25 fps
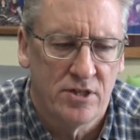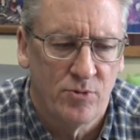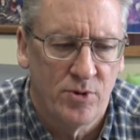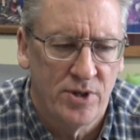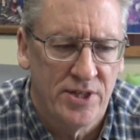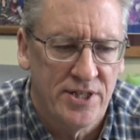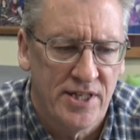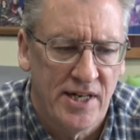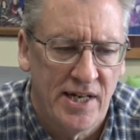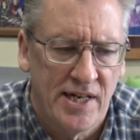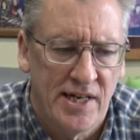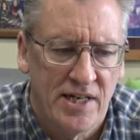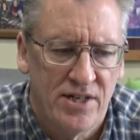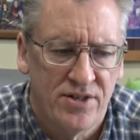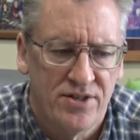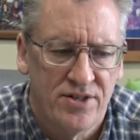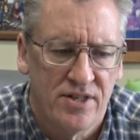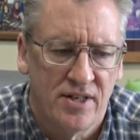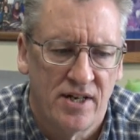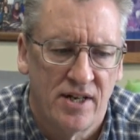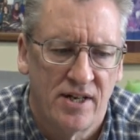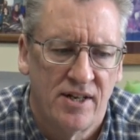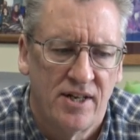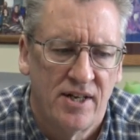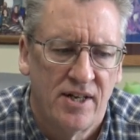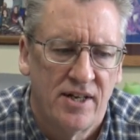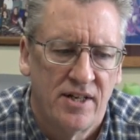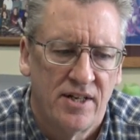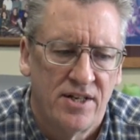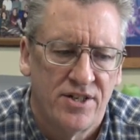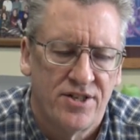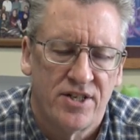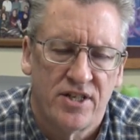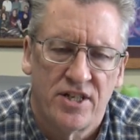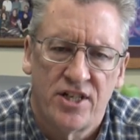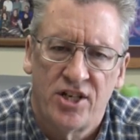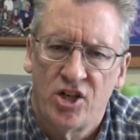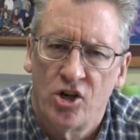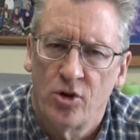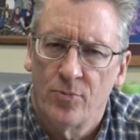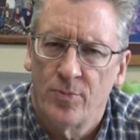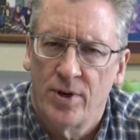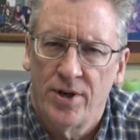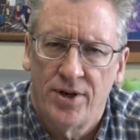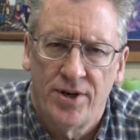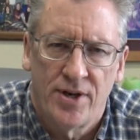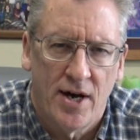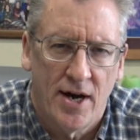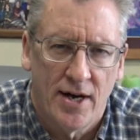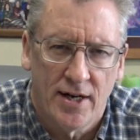and we say it's a
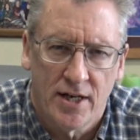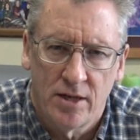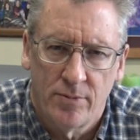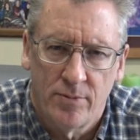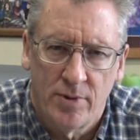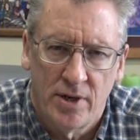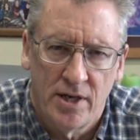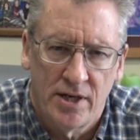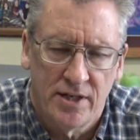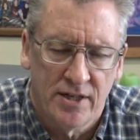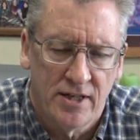human document.